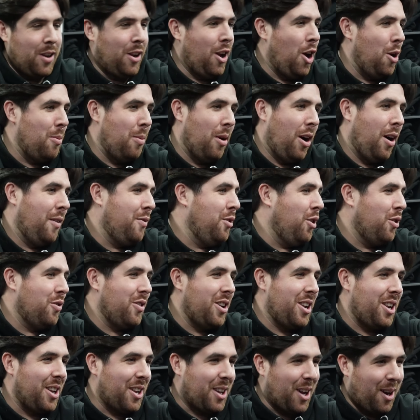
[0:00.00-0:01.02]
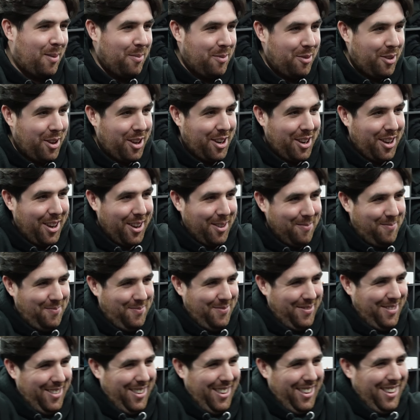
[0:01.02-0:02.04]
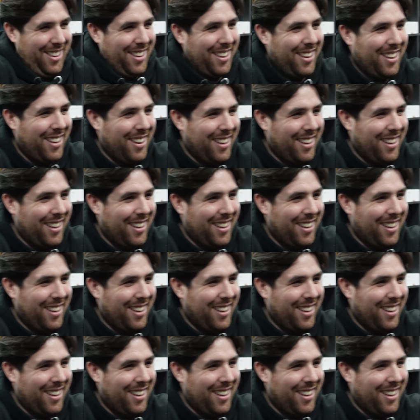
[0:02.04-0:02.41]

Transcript: No, but I've not nearly come for it yet. You can put them on your